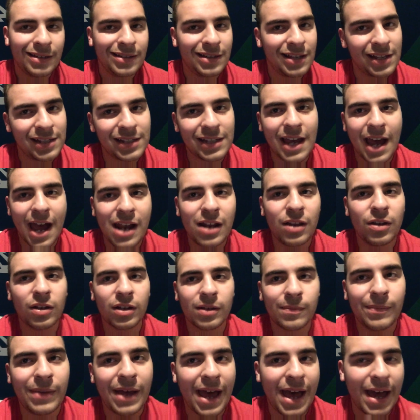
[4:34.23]
does kind of
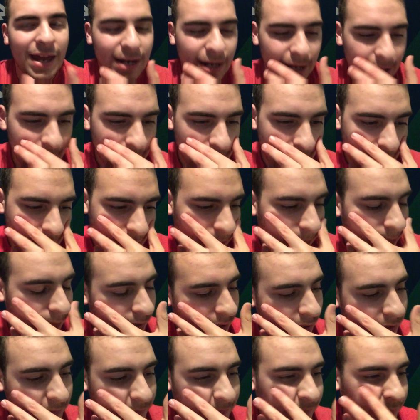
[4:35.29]
look bad.
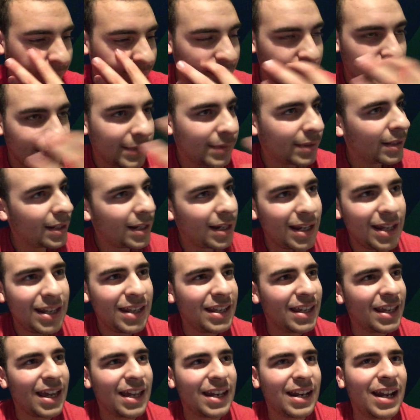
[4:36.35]
But
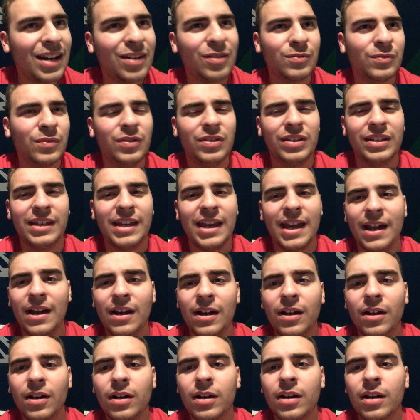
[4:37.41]
in the end, I don't really
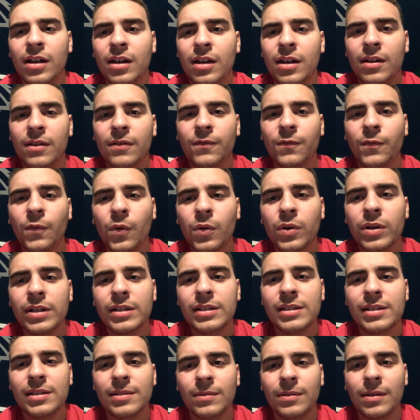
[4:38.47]
care for
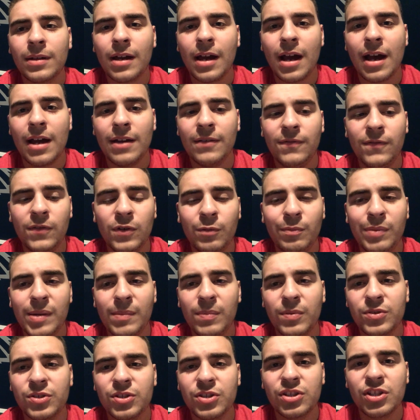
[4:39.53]
it. I feel
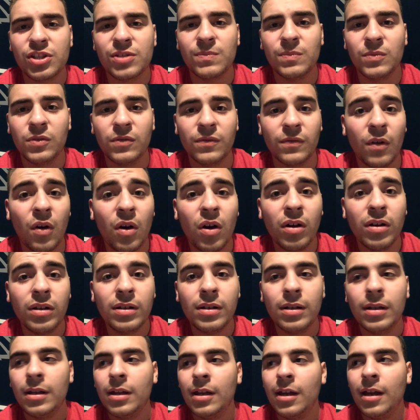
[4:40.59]
people should just move
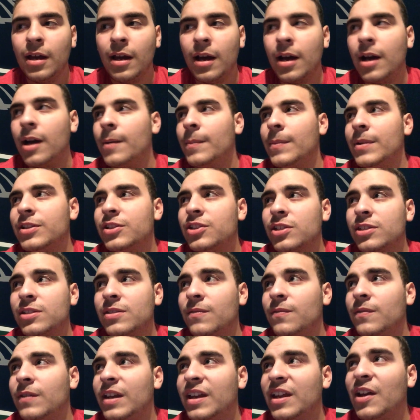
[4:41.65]
on. It's
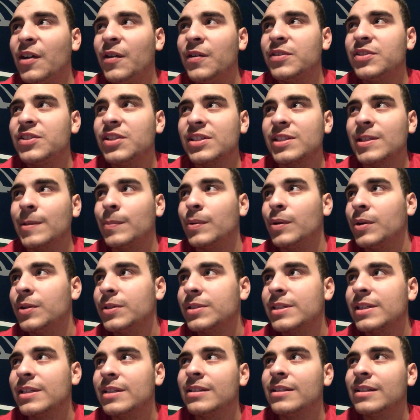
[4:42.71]
just a video. It's just a
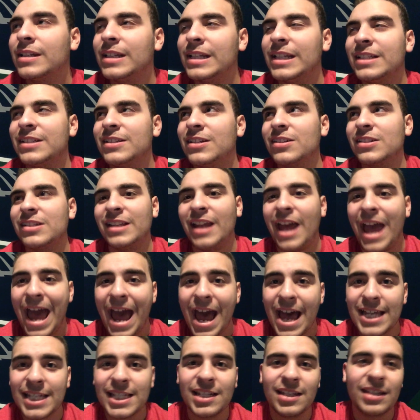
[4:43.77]
person. It's just an
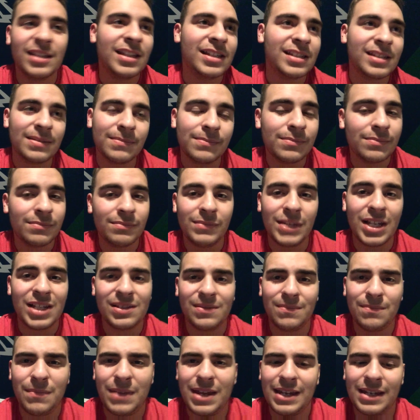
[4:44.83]
ass. It
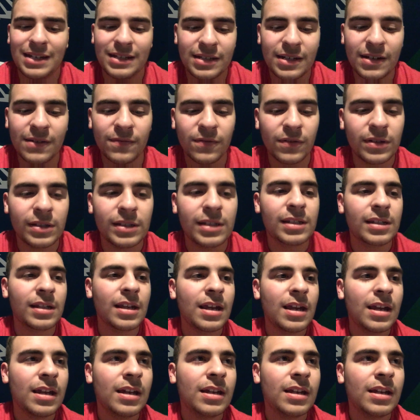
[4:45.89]
doesn't make a difference